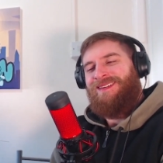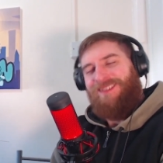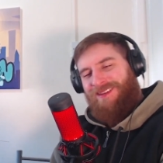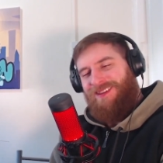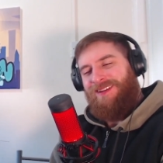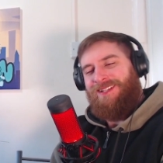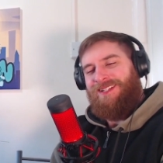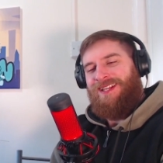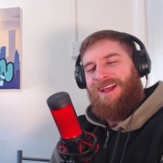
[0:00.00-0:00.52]

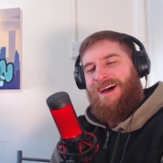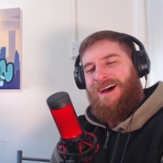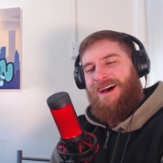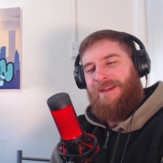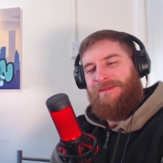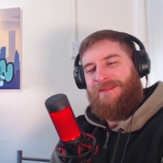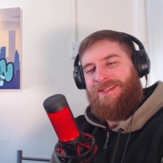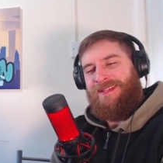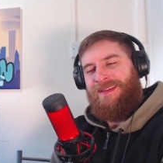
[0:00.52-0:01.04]
Good
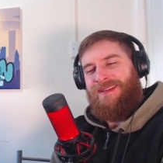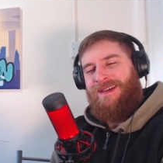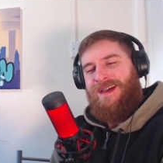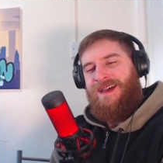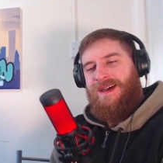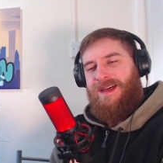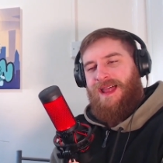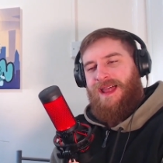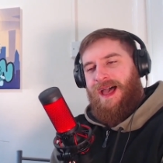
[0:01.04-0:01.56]
times.
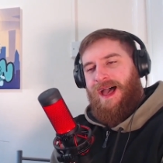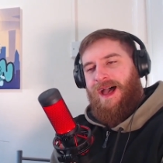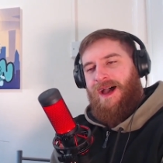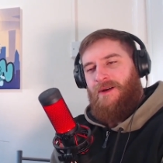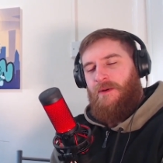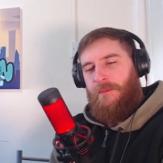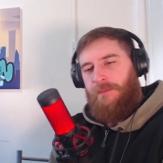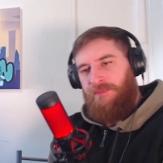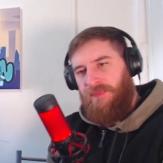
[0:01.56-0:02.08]
Ow!